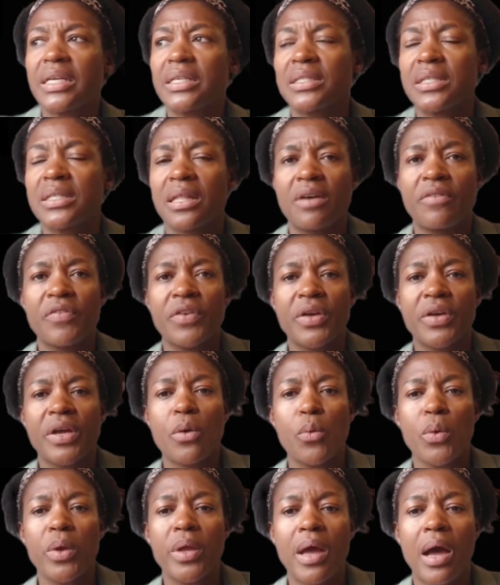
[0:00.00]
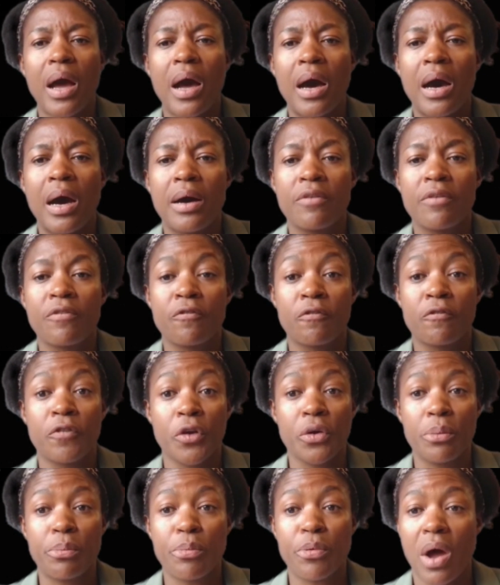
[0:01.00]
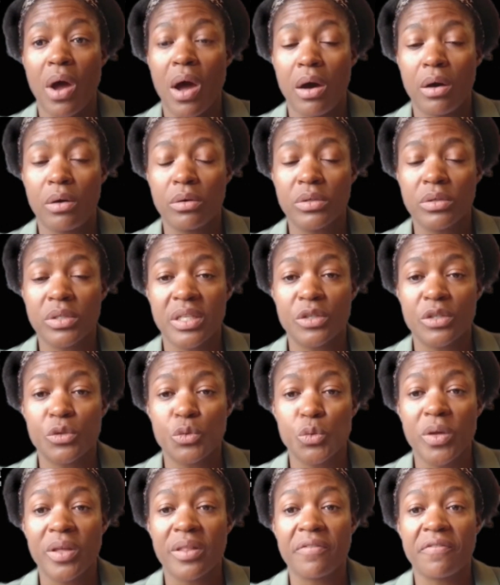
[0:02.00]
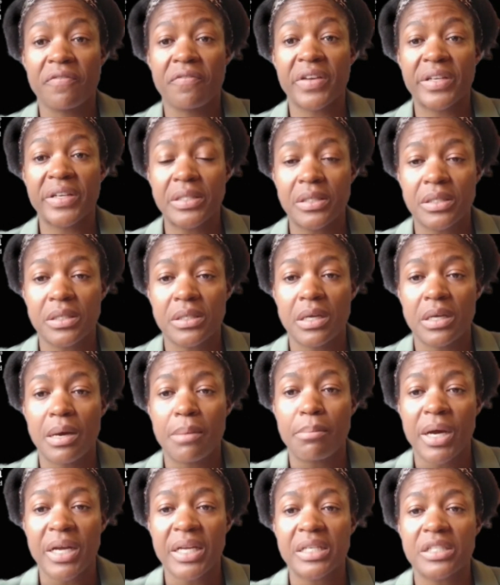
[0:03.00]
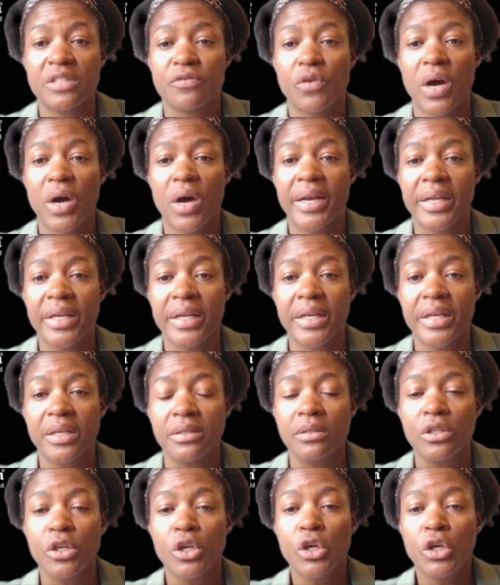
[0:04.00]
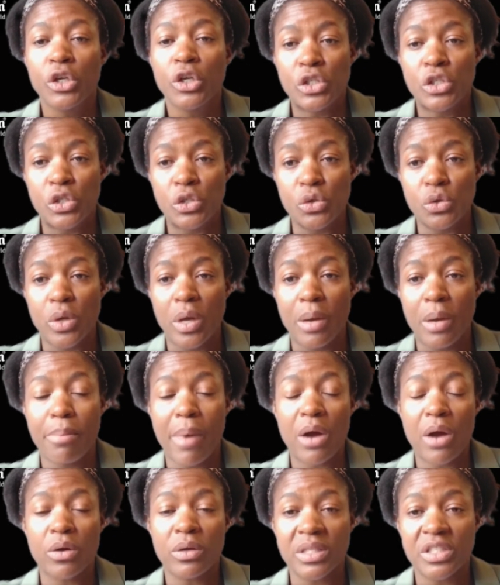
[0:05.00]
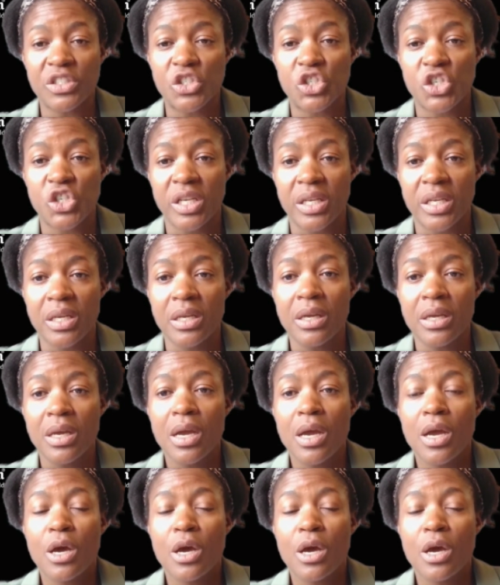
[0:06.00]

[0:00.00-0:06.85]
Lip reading: as South Africa, we are very proud that we are the first market for Heineken to embark on this journey,